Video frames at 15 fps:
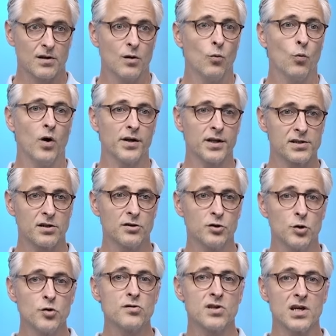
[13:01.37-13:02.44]
What is it
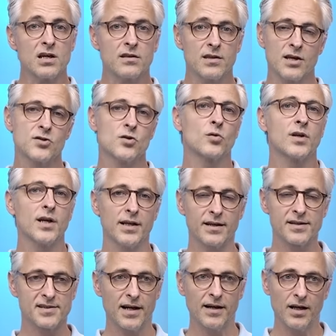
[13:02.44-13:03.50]
you think they should get
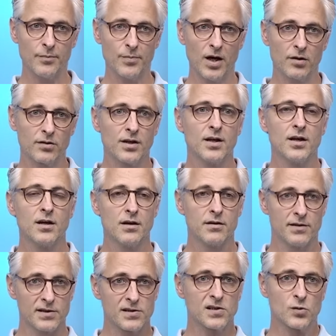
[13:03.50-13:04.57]
excited about?
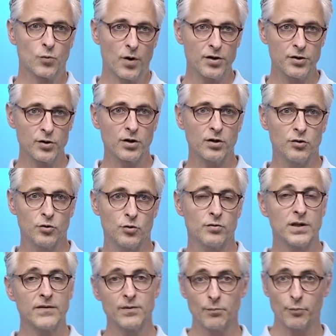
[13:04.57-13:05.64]
This is where you can do
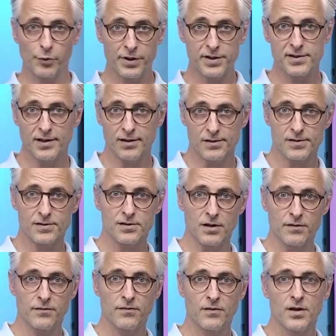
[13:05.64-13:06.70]
even pre-sales
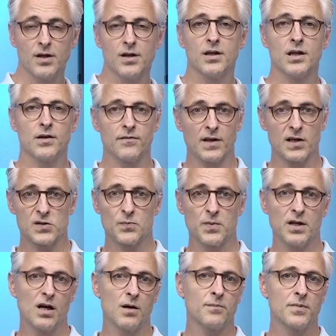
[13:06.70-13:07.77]
stuff. If they spin
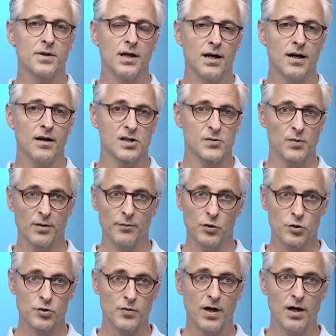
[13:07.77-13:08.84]
up a new
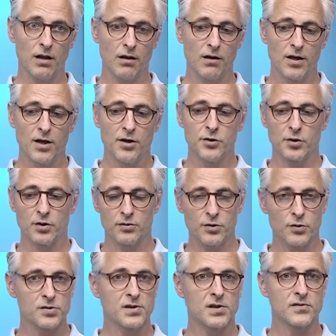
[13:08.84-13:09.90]
trial, you can
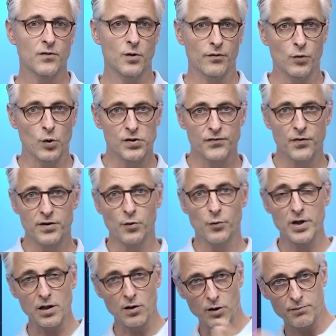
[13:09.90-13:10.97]
use this, of course, for the
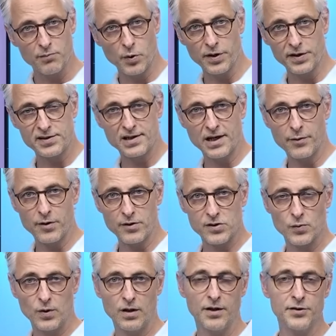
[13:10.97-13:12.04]
real onboarding scenario as
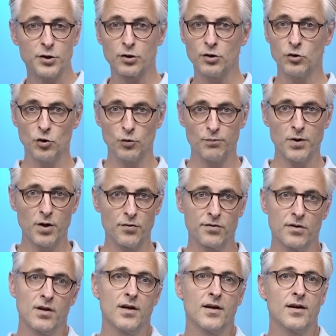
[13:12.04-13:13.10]
well, and you could do both.
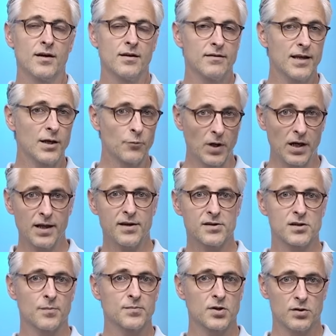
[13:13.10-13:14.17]
That really is
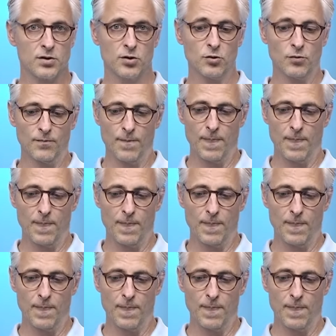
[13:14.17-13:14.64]
up to you.